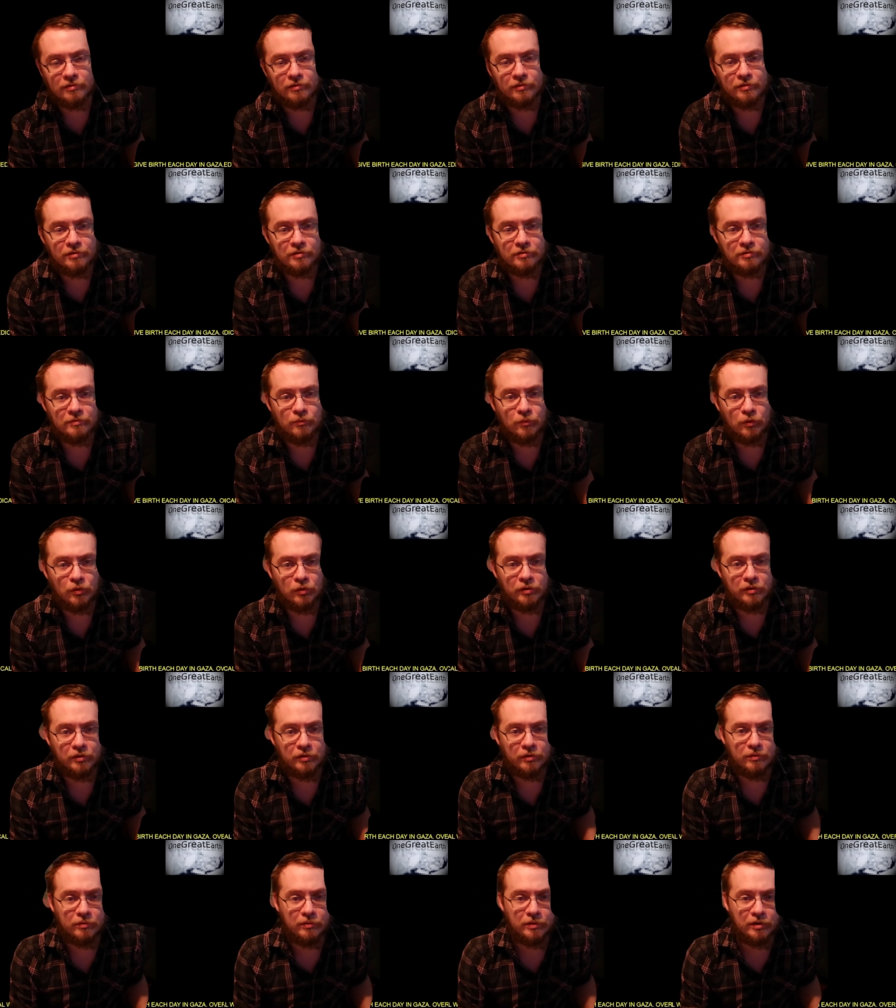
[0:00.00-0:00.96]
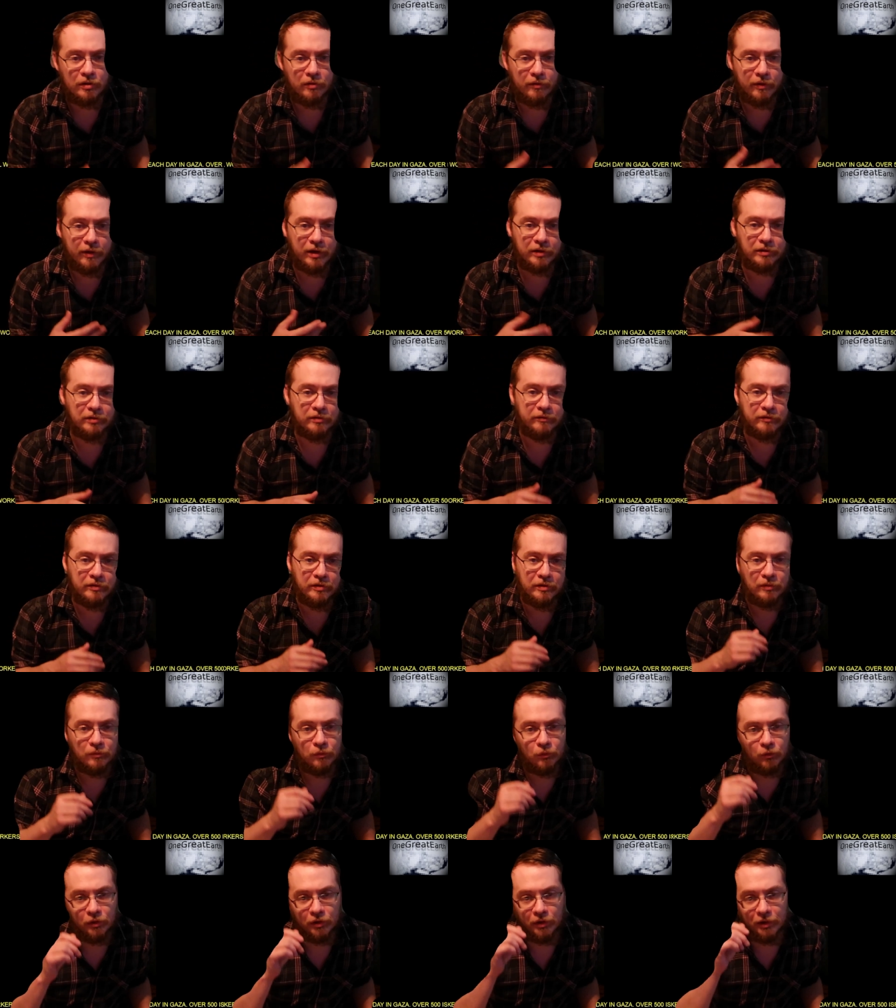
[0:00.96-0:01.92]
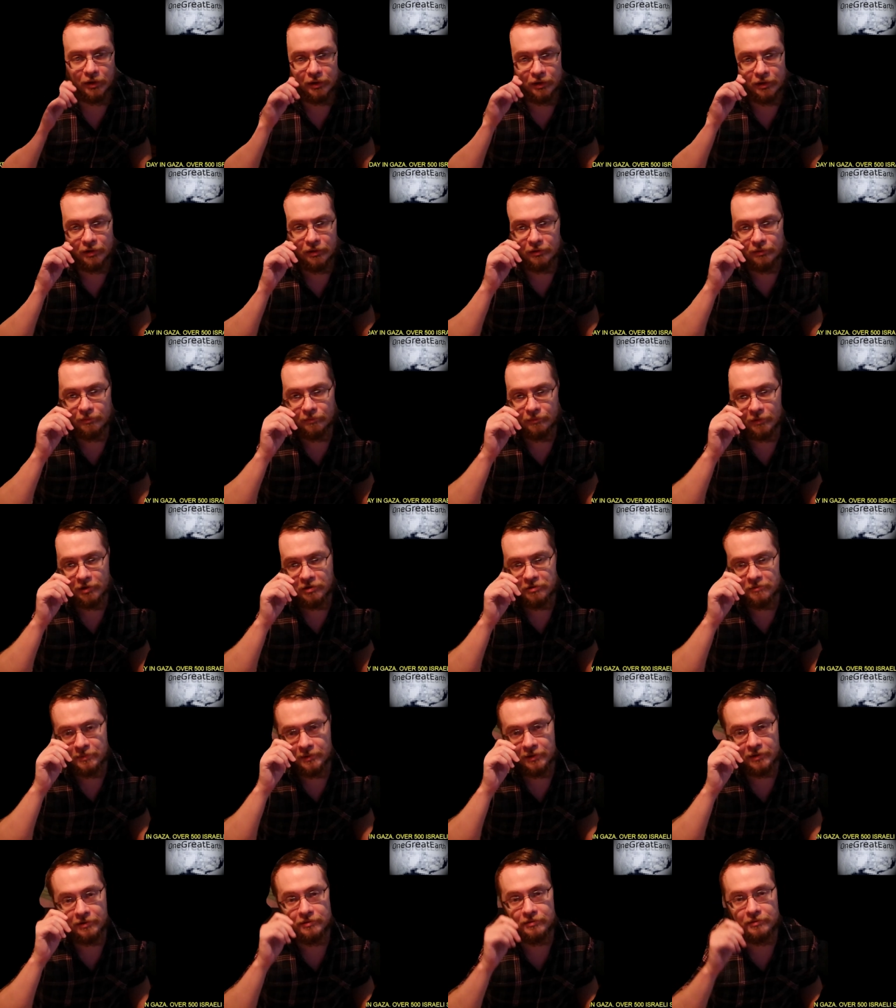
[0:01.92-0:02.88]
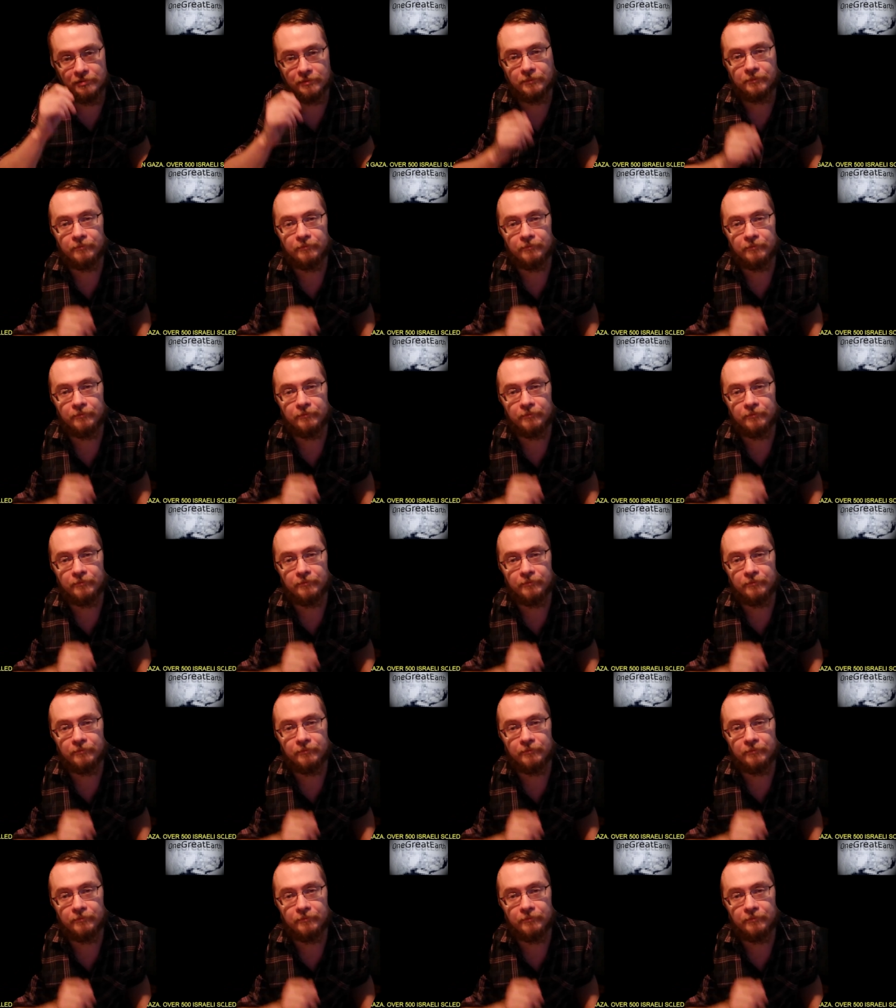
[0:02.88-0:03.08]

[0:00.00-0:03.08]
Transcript: It's more interactive than what I expected.